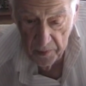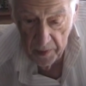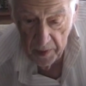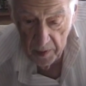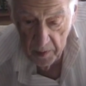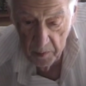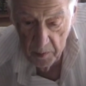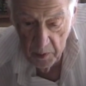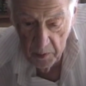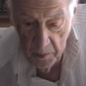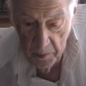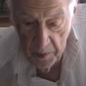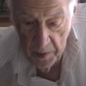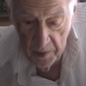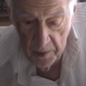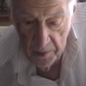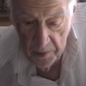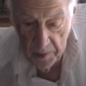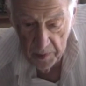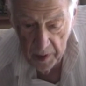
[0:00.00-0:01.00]
second
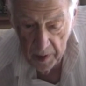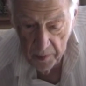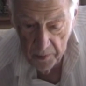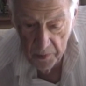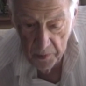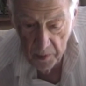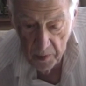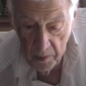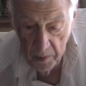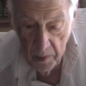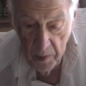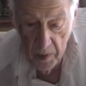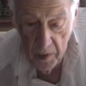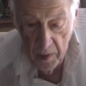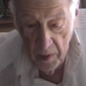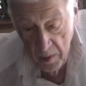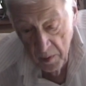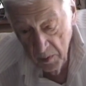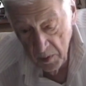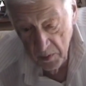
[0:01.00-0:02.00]
movement is scherzo,
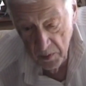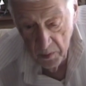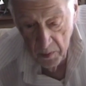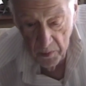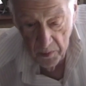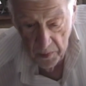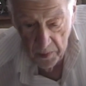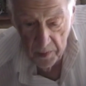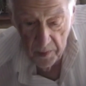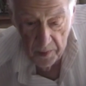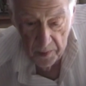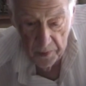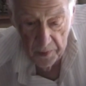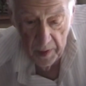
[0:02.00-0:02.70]
which uses